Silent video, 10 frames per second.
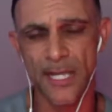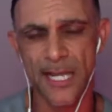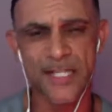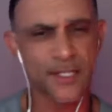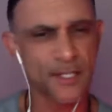
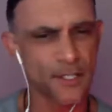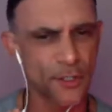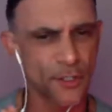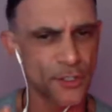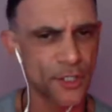Is it a
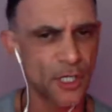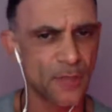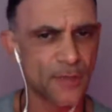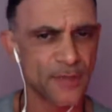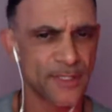certain time
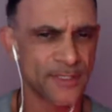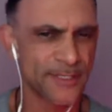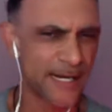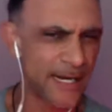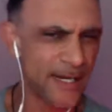of the
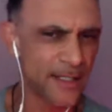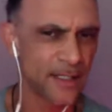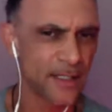day